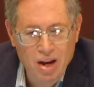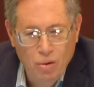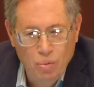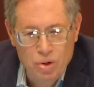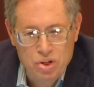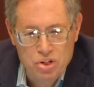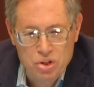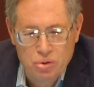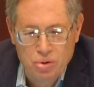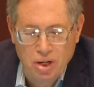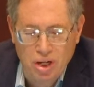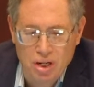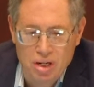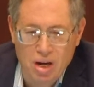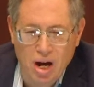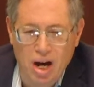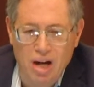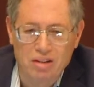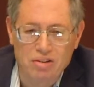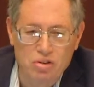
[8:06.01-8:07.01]
which you
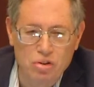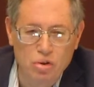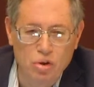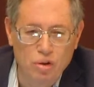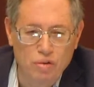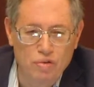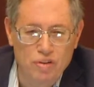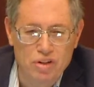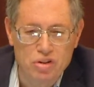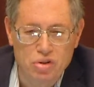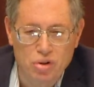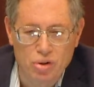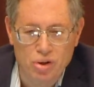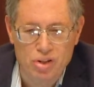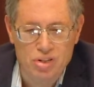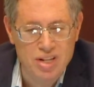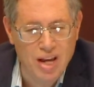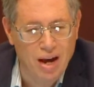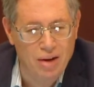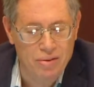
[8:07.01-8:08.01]
cannot do if it
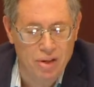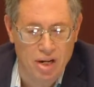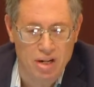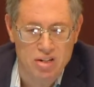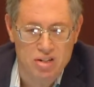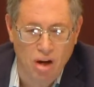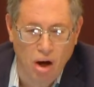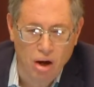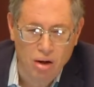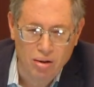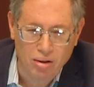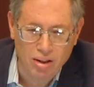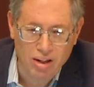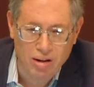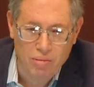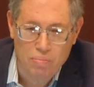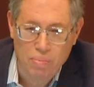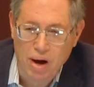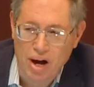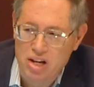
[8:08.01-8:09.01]
turns out that it's utterly
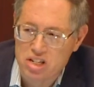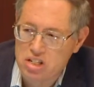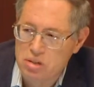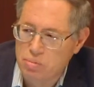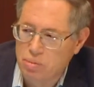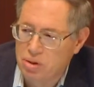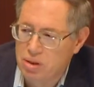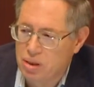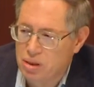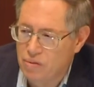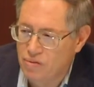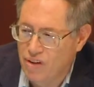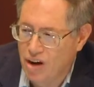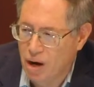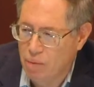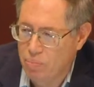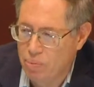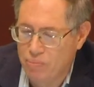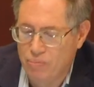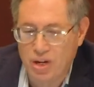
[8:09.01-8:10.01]
impossible to
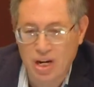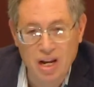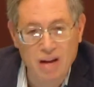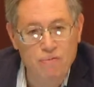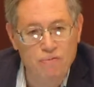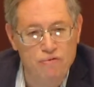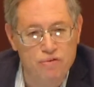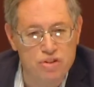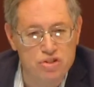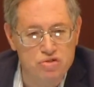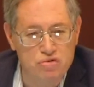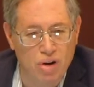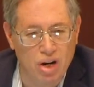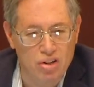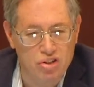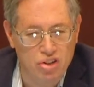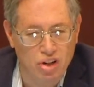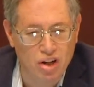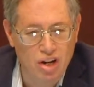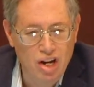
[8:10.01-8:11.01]
develop an
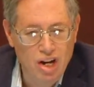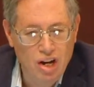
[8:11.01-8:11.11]
infrastructure